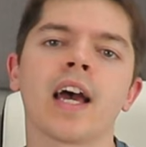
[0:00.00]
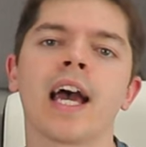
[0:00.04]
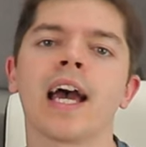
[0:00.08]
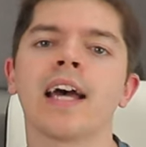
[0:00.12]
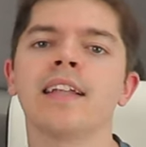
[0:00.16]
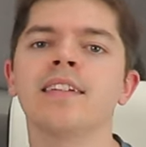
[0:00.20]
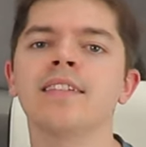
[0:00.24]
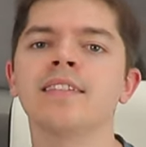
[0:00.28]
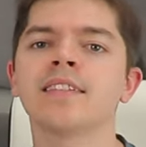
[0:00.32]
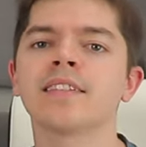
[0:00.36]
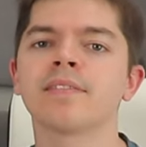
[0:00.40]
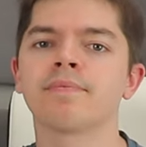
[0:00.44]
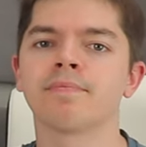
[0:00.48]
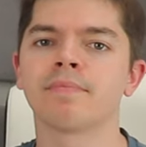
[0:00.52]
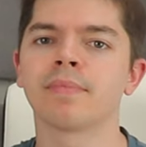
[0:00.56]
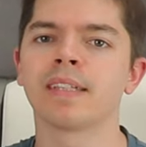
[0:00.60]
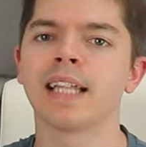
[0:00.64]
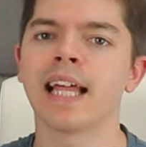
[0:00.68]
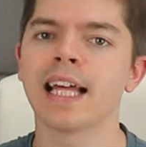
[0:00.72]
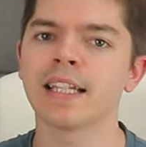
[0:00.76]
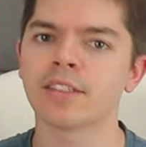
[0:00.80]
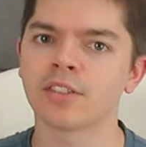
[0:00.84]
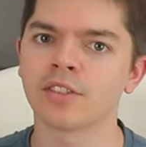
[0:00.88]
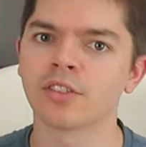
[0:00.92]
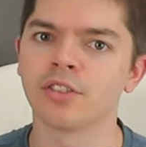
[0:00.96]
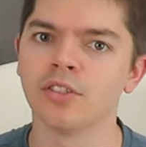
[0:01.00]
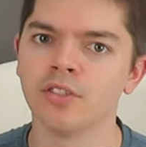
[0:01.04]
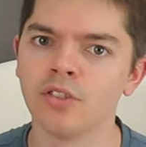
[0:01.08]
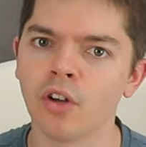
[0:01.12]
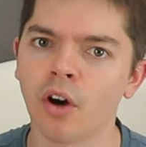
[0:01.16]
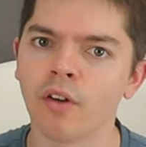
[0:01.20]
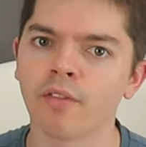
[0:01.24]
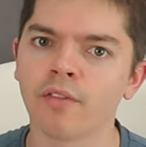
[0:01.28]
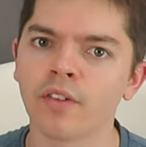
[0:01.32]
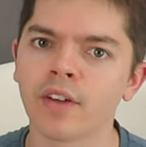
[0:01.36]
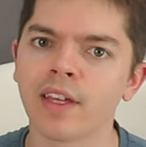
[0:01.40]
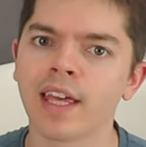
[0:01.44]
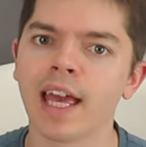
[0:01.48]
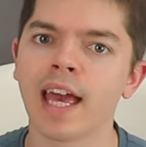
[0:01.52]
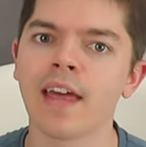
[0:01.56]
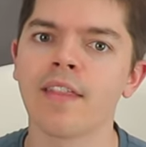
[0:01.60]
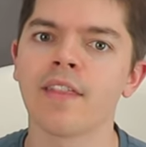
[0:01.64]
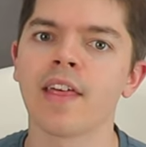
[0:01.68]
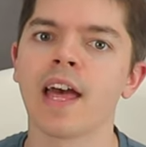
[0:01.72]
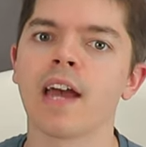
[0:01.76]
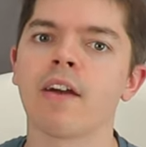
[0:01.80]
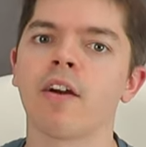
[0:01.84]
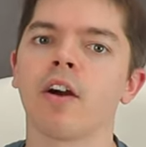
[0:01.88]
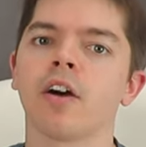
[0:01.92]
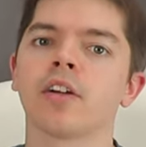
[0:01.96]
hand, let's not forget
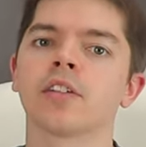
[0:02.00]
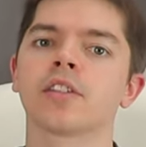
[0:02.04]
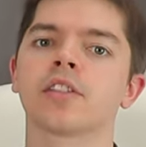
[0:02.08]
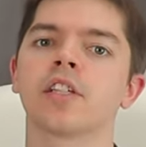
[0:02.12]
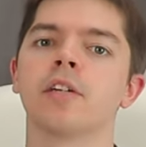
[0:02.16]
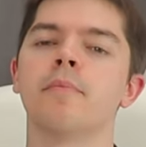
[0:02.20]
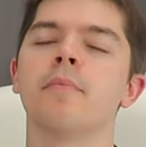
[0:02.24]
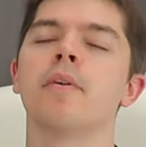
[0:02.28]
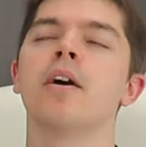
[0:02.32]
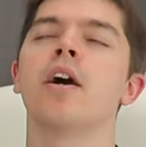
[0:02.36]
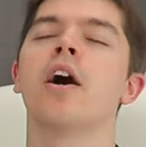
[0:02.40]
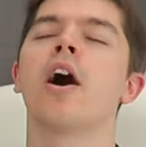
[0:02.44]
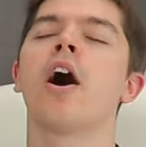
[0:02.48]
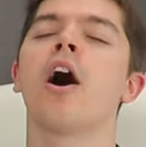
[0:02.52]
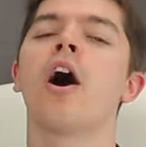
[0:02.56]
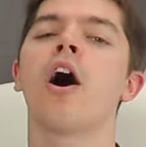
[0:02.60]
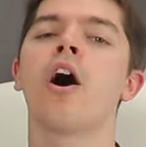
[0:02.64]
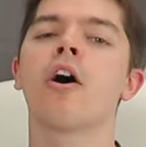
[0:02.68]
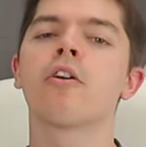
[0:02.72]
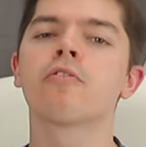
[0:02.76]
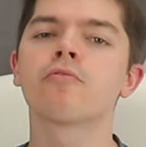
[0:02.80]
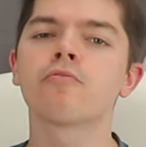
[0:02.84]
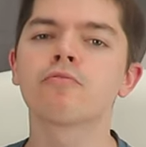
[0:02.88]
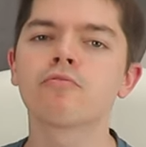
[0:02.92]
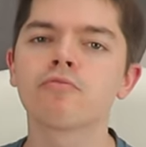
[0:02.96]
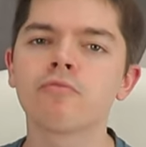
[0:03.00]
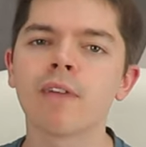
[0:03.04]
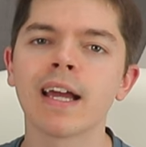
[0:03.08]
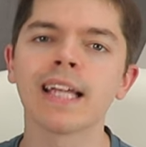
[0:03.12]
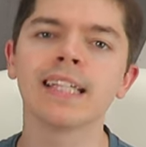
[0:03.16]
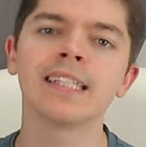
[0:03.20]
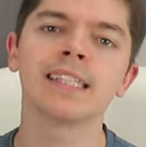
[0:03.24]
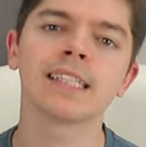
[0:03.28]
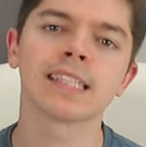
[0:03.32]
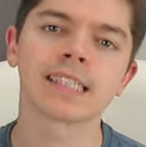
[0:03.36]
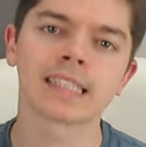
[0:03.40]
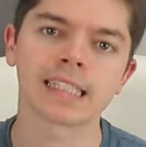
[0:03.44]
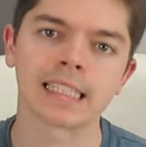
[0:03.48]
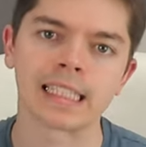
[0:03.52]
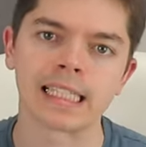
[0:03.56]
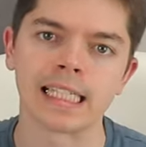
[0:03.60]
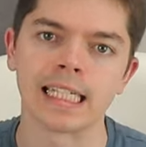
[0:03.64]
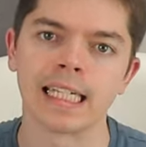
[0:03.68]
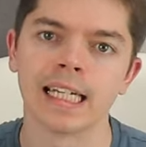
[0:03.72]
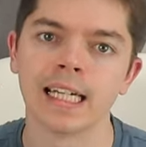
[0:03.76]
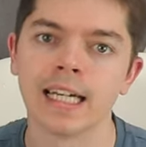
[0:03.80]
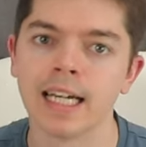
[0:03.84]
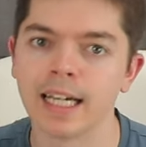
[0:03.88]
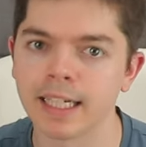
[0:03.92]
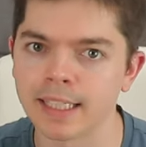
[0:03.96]
there are some
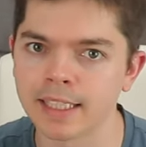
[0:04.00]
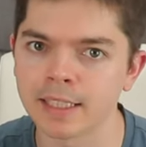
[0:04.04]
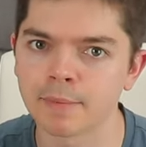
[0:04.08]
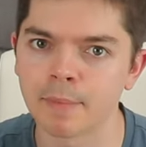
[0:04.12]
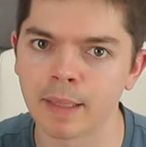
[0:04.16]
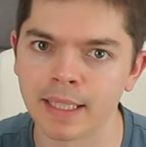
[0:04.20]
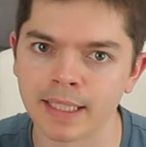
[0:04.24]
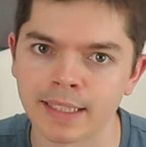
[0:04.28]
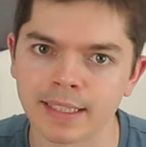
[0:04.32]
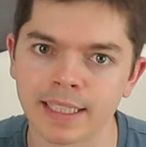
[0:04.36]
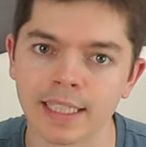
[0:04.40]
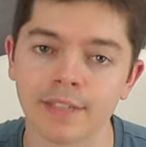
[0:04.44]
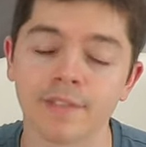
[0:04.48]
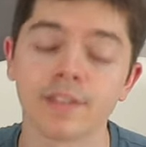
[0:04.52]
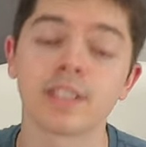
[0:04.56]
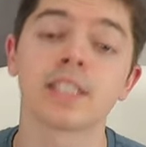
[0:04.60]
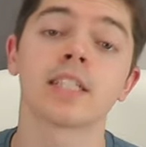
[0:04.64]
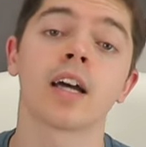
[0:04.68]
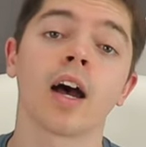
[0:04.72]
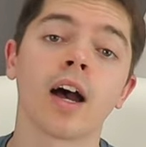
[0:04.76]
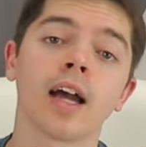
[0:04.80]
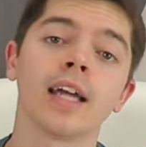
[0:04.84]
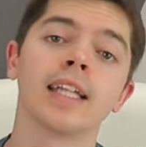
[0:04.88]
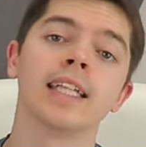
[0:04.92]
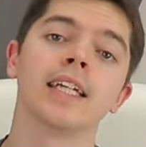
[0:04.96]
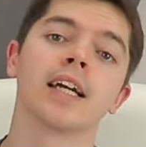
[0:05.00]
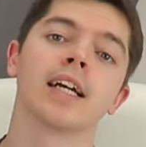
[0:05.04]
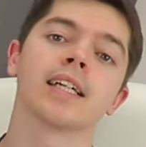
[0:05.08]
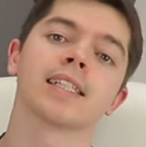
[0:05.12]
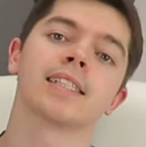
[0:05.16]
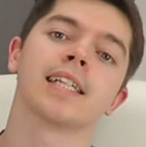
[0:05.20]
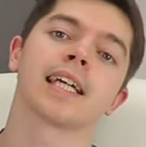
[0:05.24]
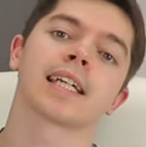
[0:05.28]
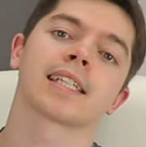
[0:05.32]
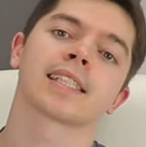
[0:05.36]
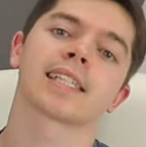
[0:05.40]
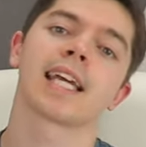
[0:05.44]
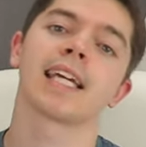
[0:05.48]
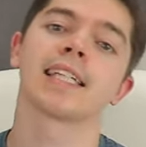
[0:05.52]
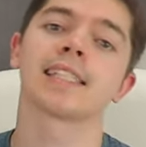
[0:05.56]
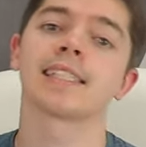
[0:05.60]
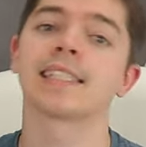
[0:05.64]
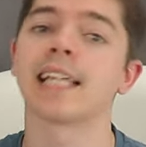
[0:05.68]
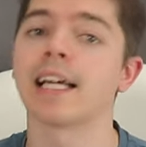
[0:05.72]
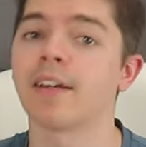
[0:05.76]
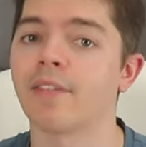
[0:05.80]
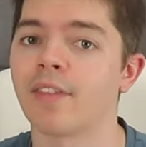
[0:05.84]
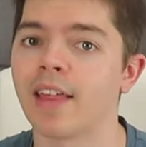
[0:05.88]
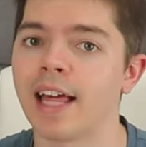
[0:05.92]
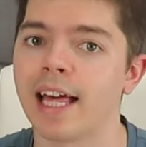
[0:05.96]
horrendously expensive tiny ITX cases
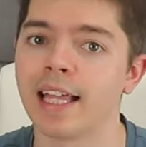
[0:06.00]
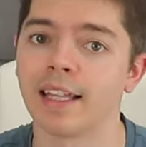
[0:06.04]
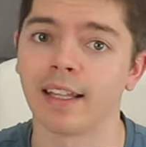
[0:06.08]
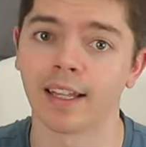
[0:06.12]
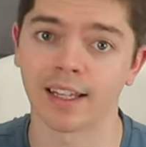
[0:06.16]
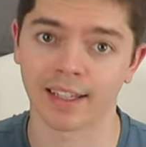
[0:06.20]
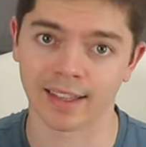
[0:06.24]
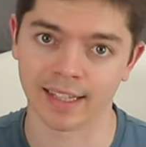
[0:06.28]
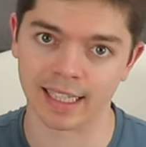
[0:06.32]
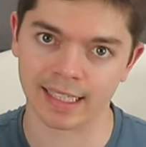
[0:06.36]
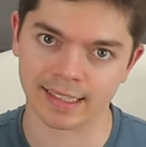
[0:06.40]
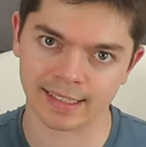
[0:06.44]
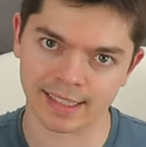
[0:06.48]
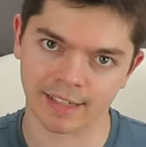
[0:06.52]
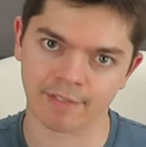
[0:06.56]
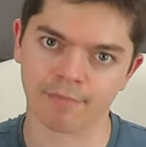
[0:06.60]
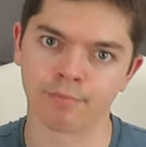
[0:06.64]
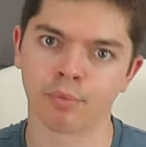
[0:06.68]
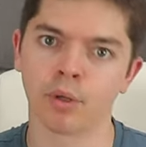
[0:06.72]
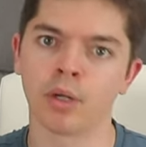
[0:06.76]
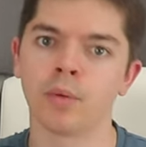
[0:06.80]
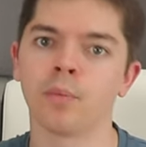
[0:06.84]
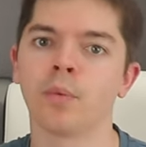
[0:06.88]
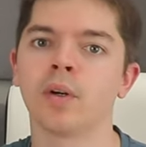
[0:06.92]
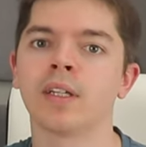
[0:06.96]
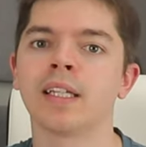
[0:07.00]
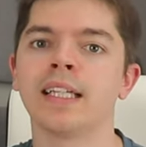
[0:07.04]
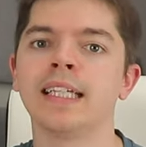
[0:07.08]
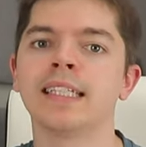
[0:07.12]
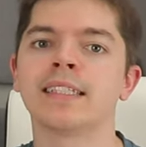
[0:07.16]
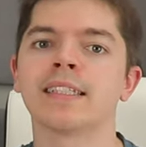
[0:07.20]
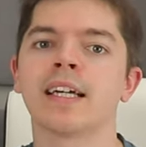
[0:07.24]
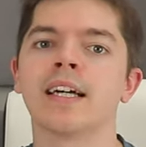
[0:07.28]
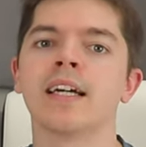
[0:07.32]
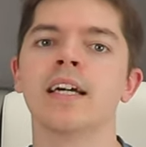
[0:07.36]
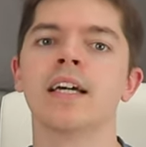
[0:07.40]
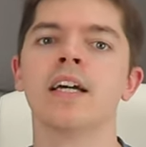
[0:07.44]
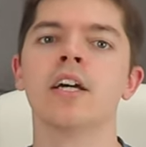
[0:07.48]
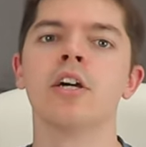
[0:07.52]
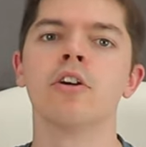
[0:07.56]
out there, like the 7.1 litre,